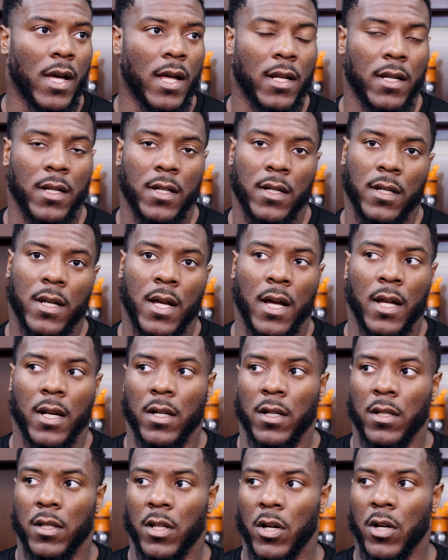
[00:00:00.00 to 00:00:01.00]
got to kind
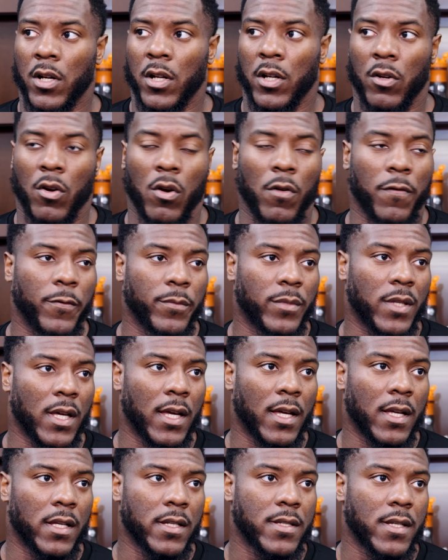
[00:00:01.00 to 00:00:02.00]
of learn and grow from
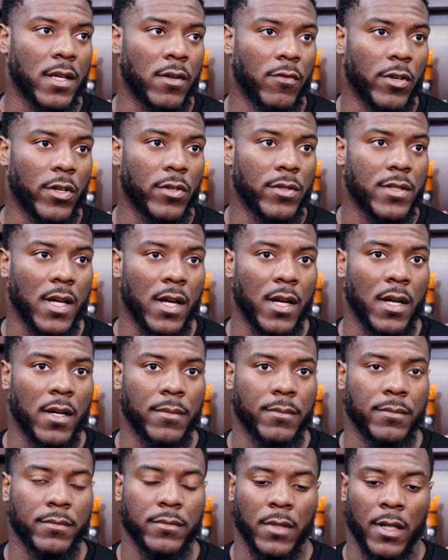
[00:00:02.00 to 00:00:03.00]
things in real
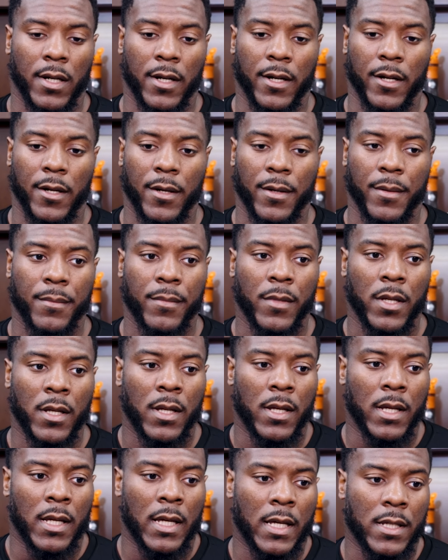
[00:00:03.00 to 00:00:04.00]
time.
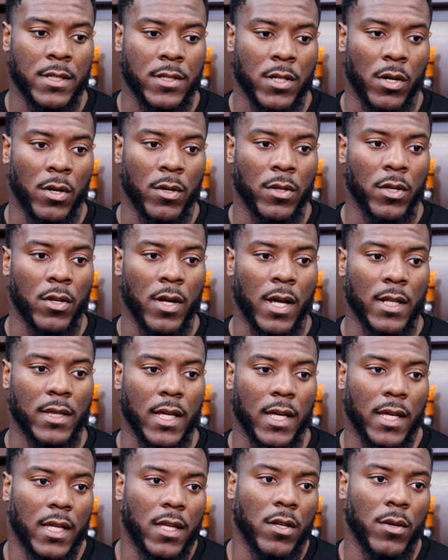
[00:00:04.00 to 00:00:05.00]
So, you know, I
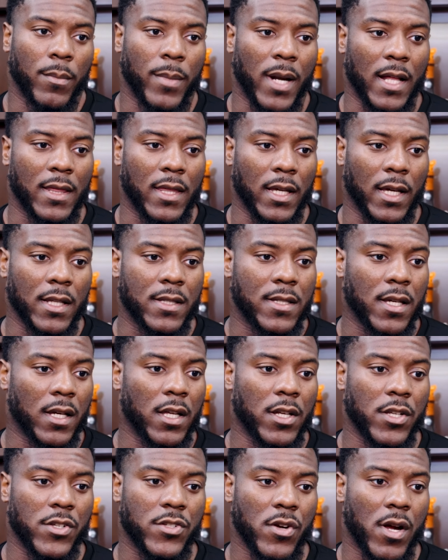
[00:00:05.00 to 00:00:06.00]
think, you know, but I think he took
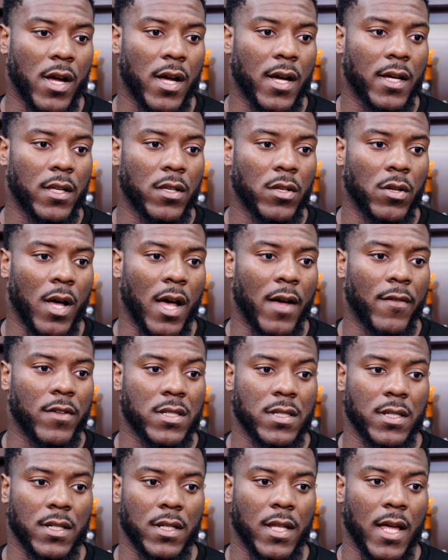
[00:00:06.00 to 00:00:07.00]
it in stride. You know,
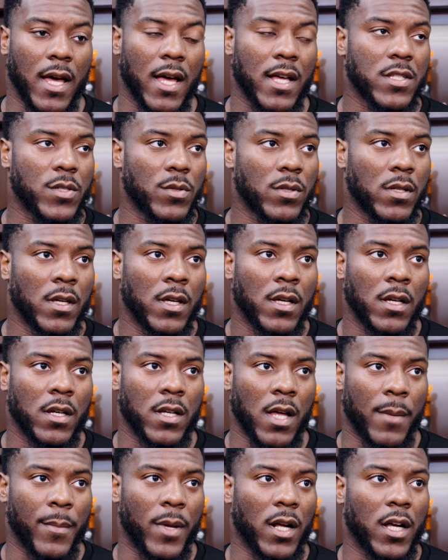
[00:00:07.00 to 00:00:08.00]
obviously
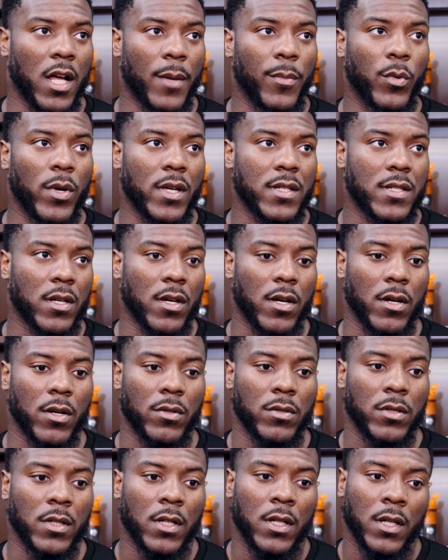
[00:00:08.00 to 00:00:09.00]
a couple weeks
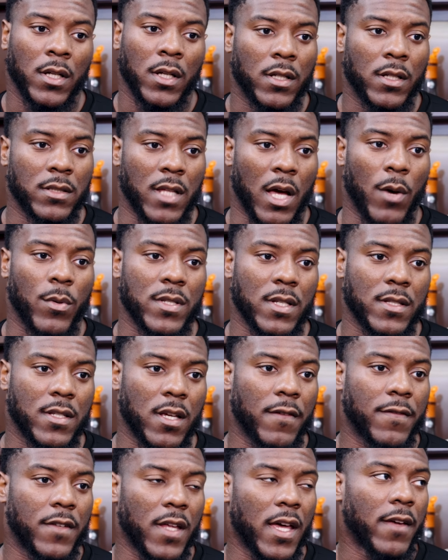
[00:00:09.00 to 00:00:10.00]
ago, that was a
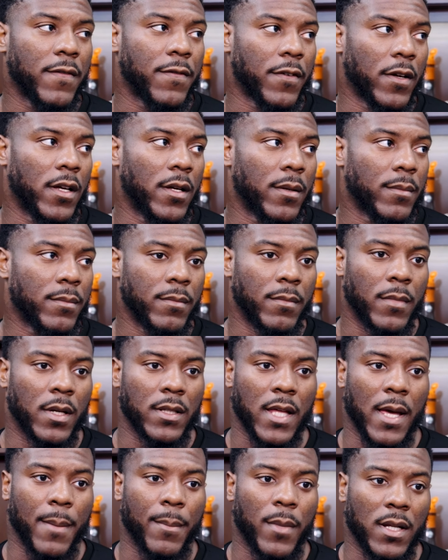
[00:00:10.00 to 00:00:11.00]
tough day for him.
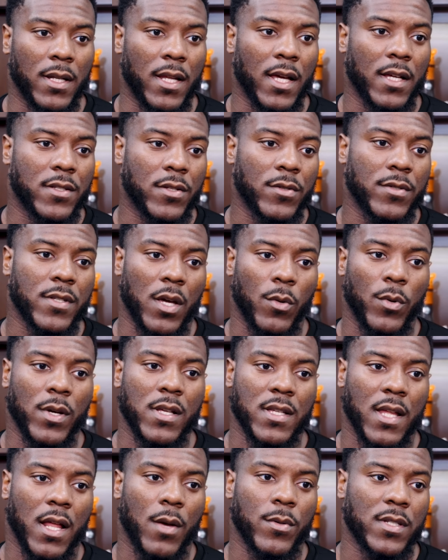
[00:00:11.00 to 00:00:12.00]
That Monday, Tuesday,
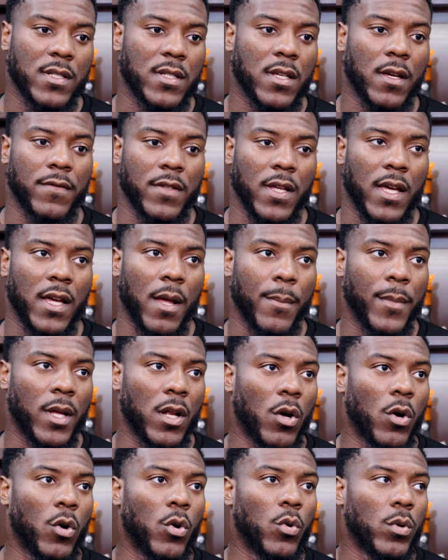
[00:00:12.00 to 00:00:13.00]
Wednesday, that was a tough day. I mean,
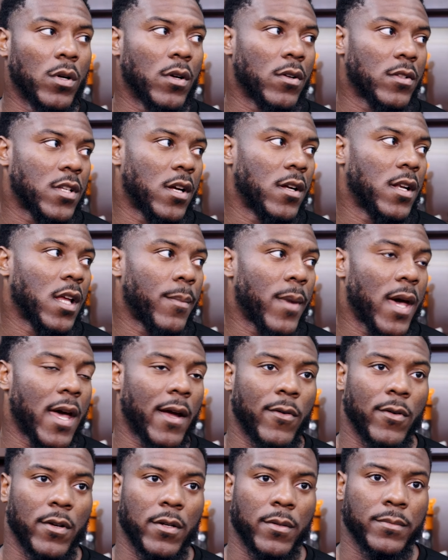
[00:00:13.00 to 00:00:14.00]
the whole world turned their
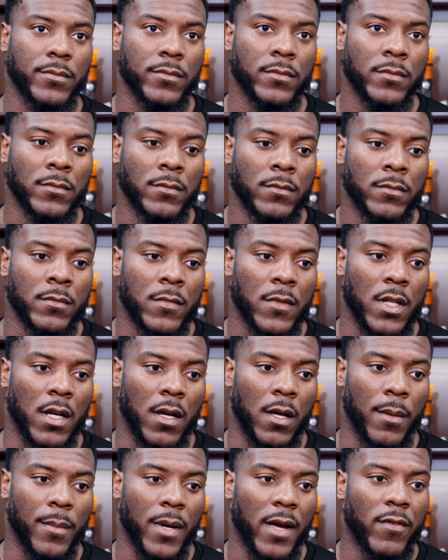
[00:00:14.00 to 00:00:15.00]
back on
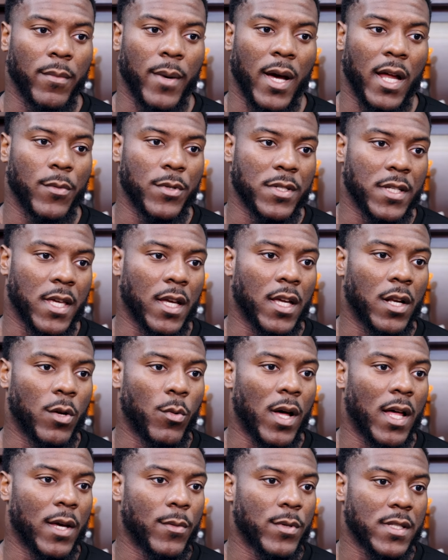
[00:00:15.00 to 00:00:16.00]
him. Everybody was kicking him
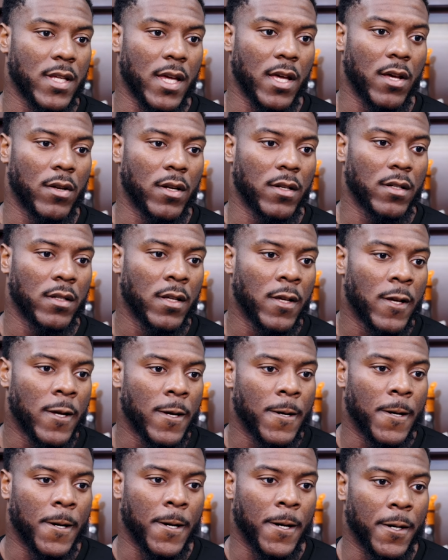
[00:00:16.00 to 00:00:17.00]
while he was down.
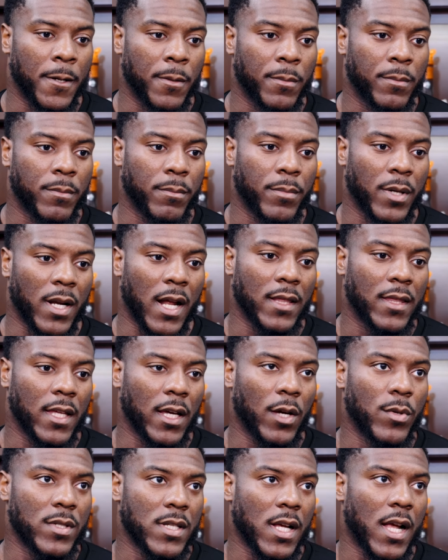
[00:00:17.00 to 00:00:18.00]
But I
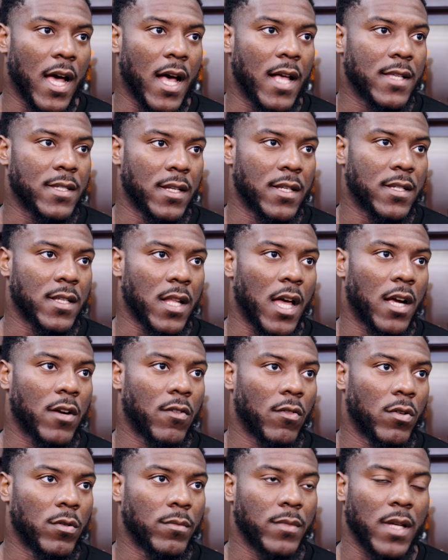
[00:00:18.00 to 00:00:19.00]
think it was the guys in his
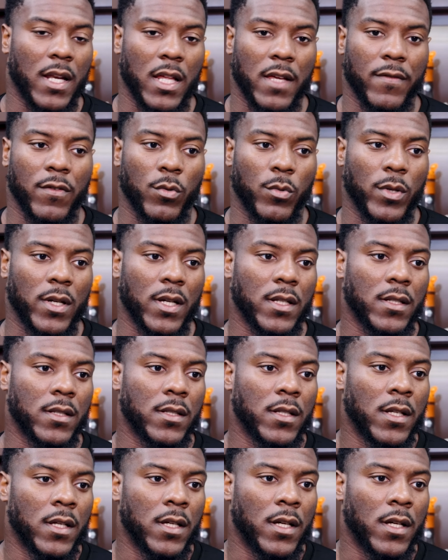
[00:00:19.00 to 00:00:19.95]
locker room that even when